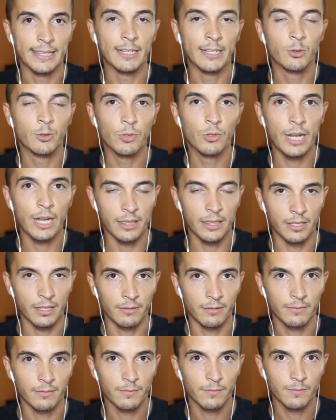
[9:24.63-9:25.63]
They'll do
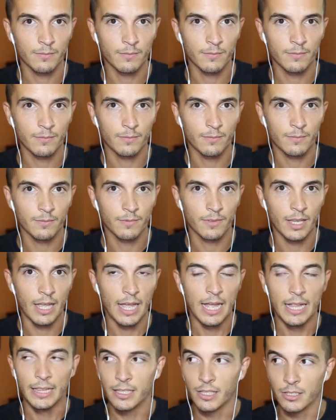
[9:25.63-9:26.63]
nothing.
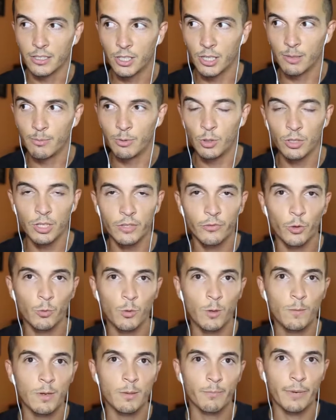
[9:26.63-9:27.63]
They'll see a
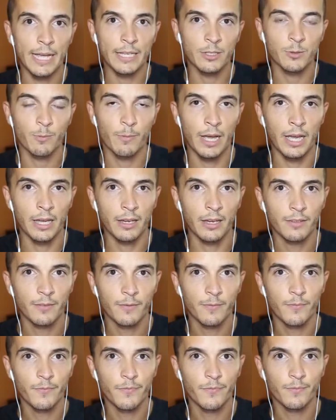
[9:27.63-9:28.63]
beautiful woman pass by
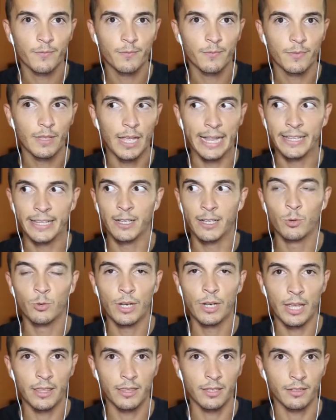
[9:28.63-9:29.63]
and they'll
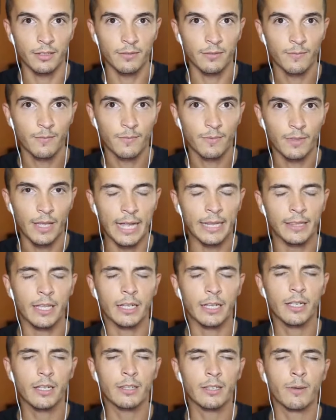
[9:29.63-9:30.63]
do nothing. And
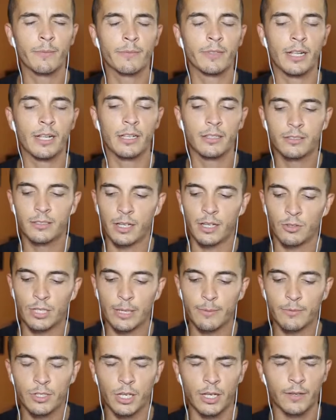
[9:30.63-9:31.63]
they'll tell to
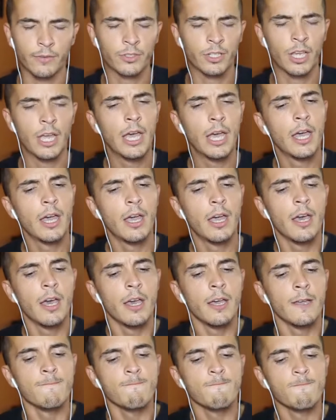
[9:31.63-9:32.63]
themselves,
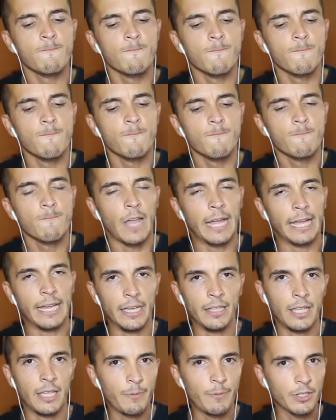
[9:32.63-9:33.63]

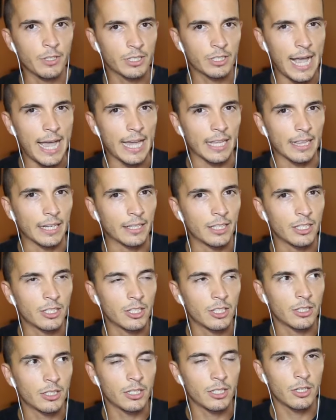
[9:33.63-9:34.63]
deep inside, like
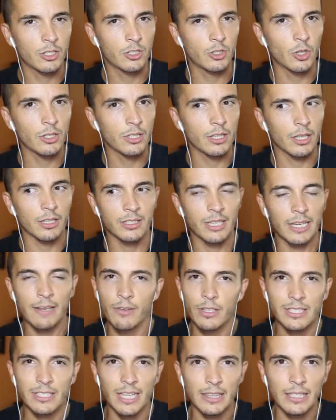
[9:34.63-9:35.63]
this is not
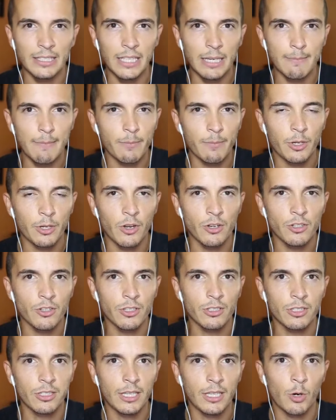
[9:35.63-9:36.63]
even something they might be
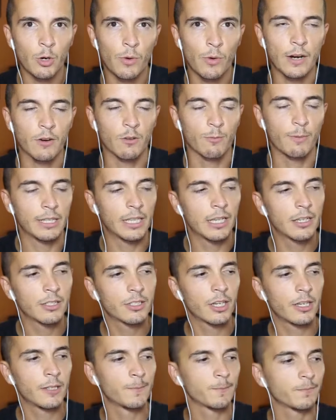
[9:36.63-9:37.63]
consciously aware of, but they'll
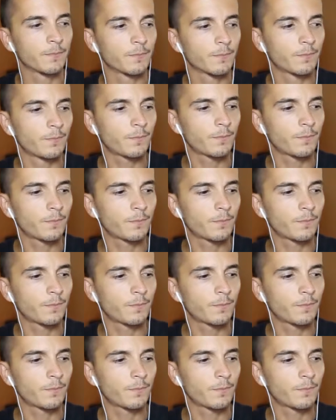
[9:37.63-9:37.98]
say,